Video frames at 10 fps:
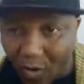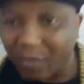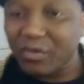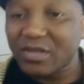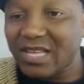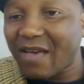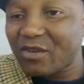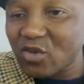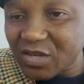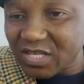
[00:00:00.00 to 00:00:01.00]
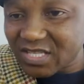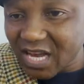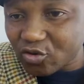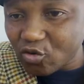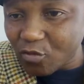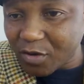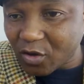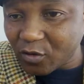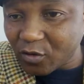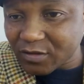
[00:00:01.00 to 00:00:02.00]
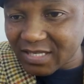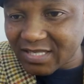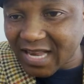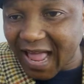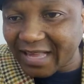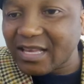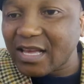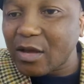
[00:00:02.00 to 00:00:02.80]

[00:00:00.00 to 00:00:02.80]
1.7. So this is not true because this is lying.